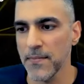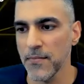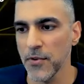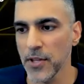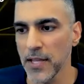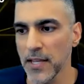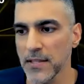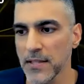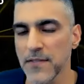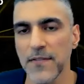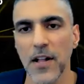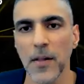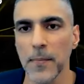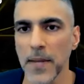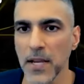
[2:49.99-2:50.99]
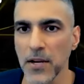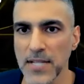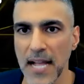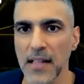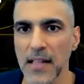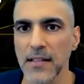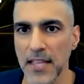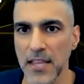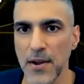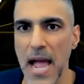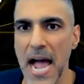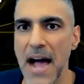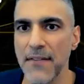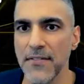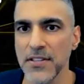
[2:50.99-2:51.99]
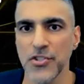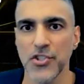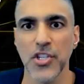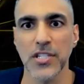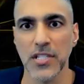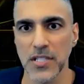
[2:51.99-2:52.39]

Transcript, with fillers: really developing your talent that you have is just